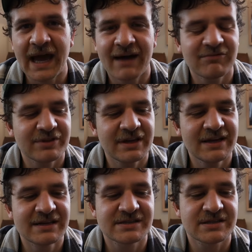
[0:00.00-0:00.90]
have with
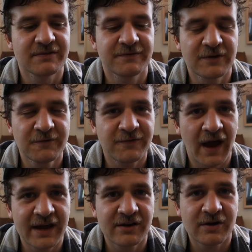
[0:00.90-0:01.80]
it is the
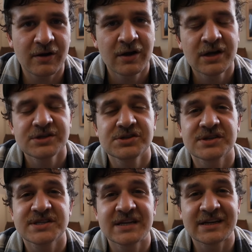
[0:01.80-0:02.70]
viewfinder.
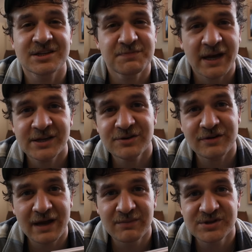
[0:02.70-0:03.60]
Just expect
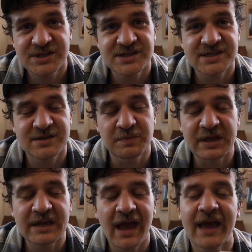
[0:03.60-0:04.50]
your images to
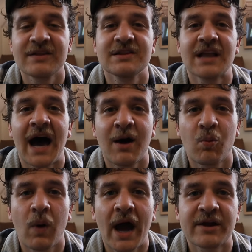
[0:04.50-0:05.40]
be a
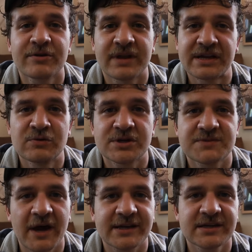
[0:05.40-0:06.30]
lot wider than you
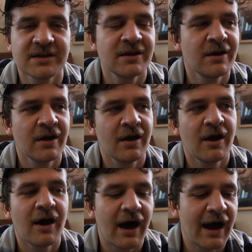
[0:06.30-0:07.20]
expected.
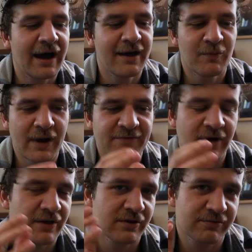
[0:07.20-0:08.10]

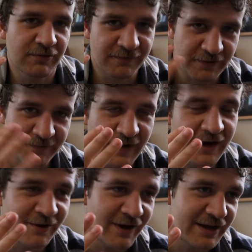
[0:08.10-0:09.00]
Whenever I look through a
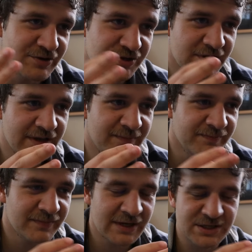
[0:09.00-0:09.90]
viewfinder, I usually
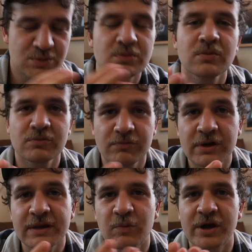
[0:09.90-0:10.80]
it's
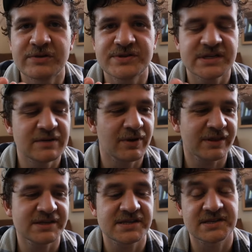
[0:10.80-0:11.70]
really what you see,
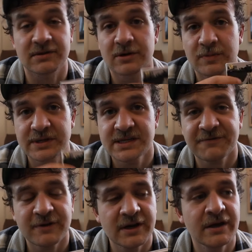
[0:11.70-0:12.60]
but this is a little bit
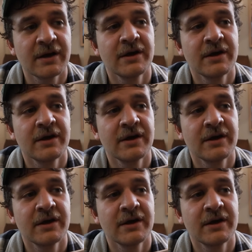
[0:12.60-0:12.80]
different.